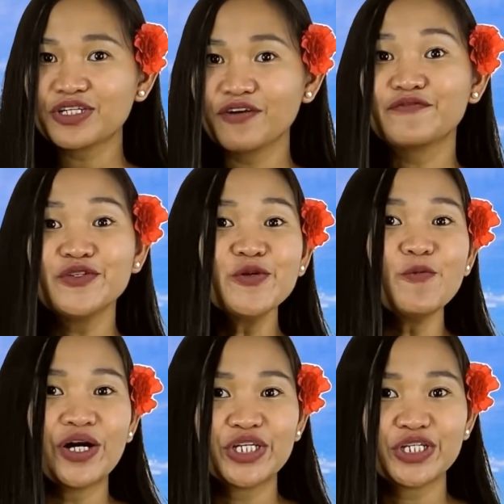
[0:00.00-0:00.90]
of new
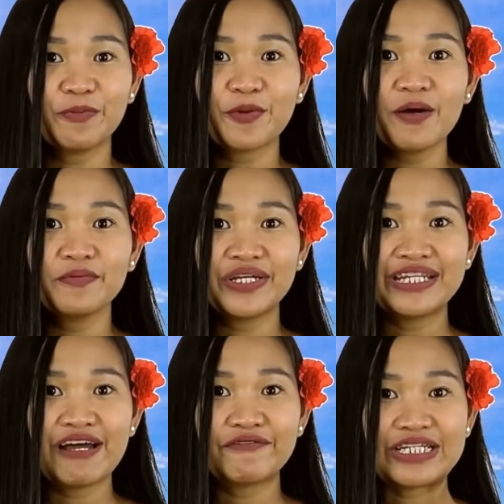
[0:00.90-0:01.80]
ones she'll probably
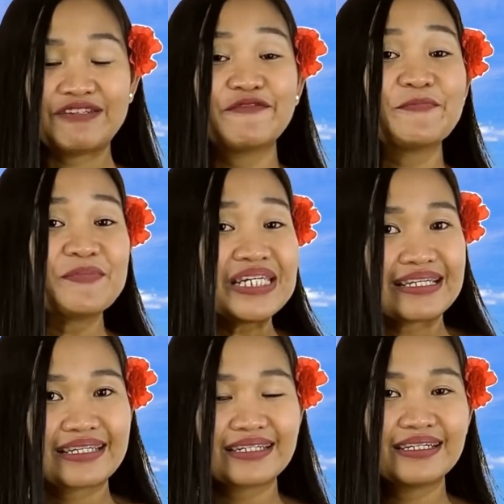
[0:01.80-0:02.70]
never even meet.